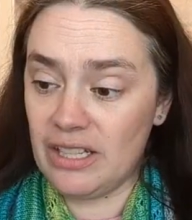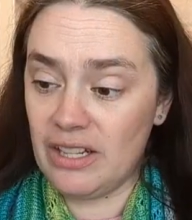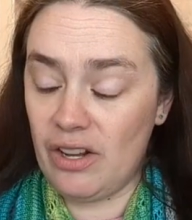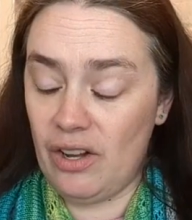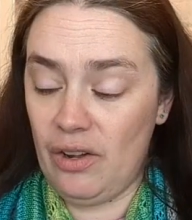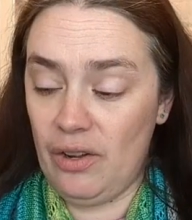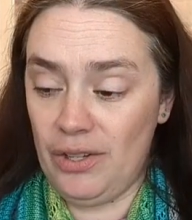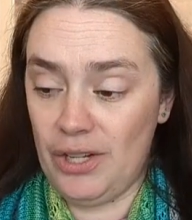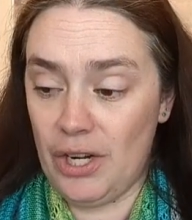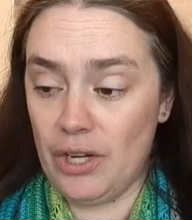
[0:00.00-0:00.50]

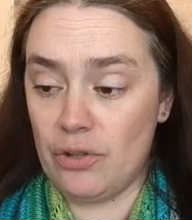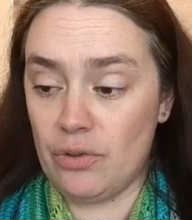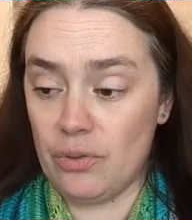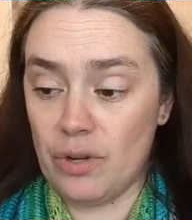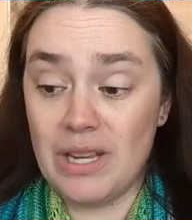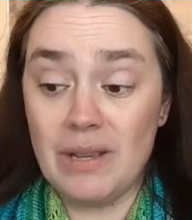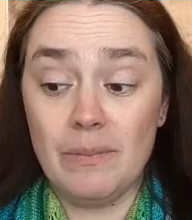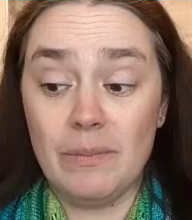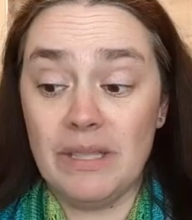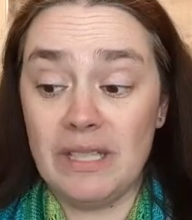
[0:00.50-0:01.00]
called
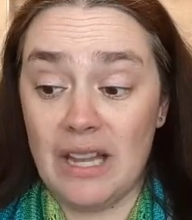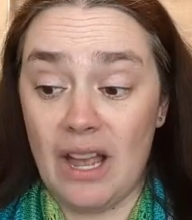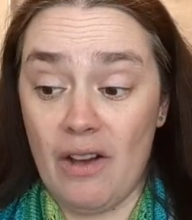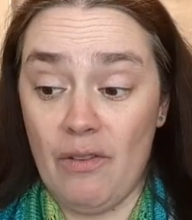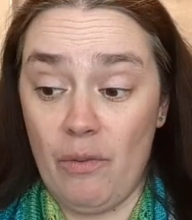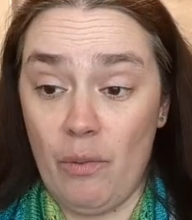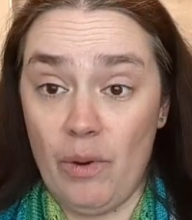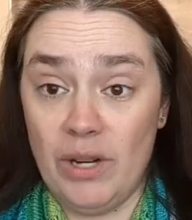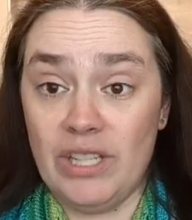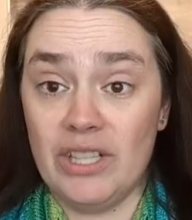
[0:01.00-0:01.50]
Dreams
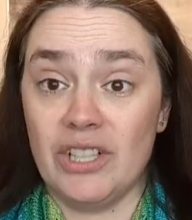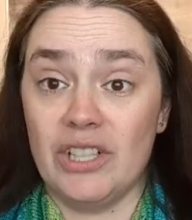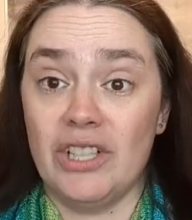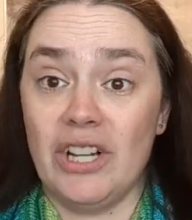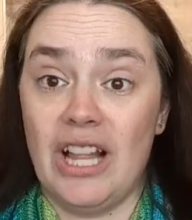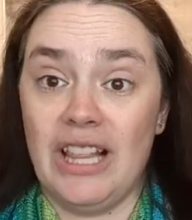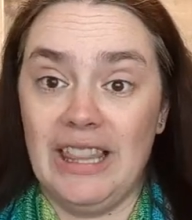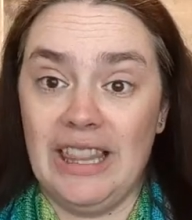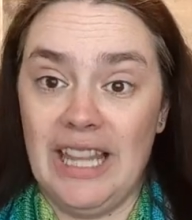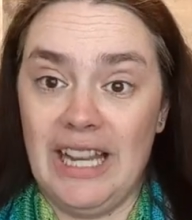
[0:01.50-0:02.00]
of Winter
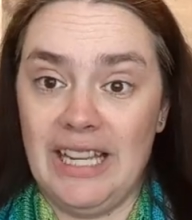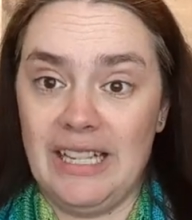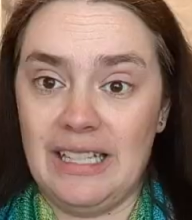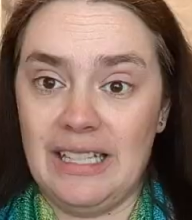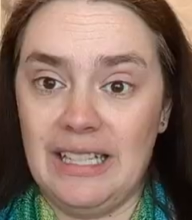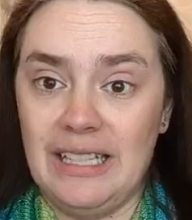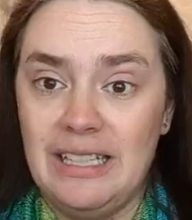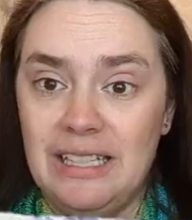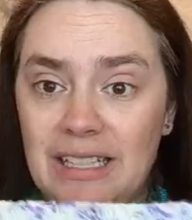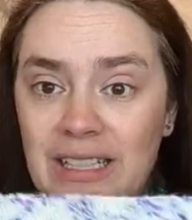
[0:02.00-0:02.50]

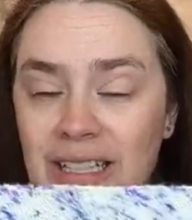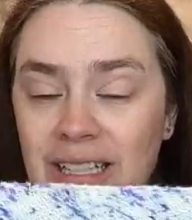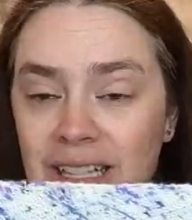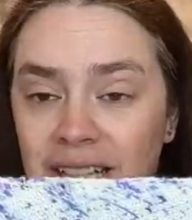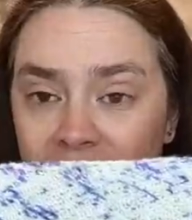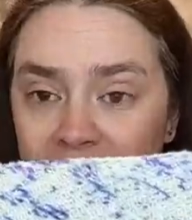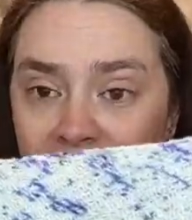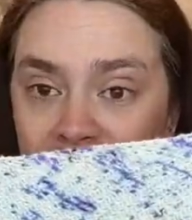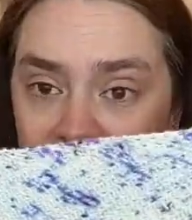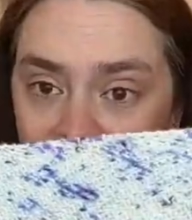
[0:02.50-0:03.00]
Light.
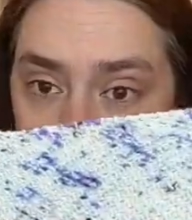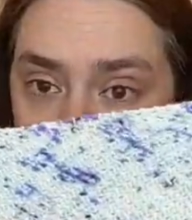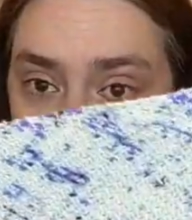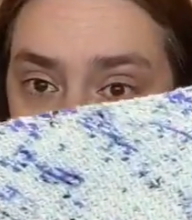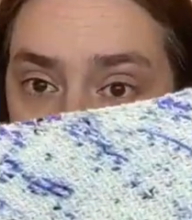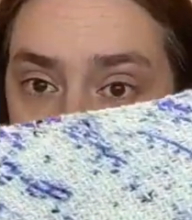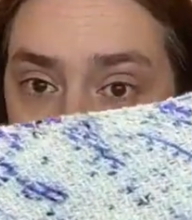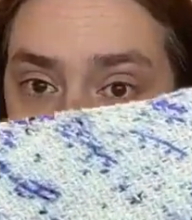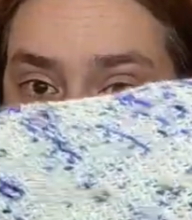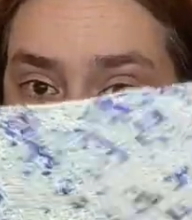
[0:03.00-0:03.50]
And
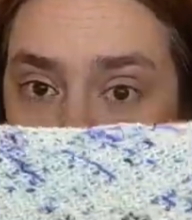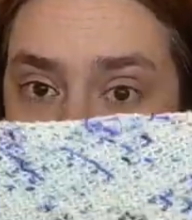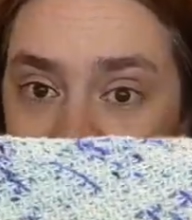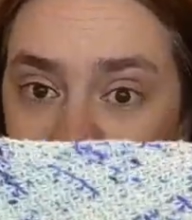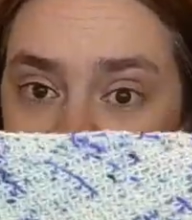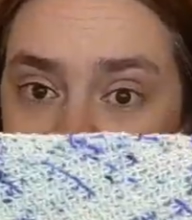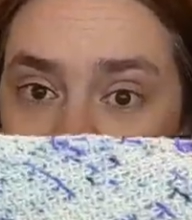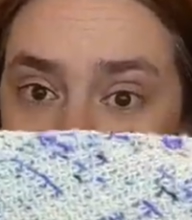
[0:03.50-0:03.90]
look at this, you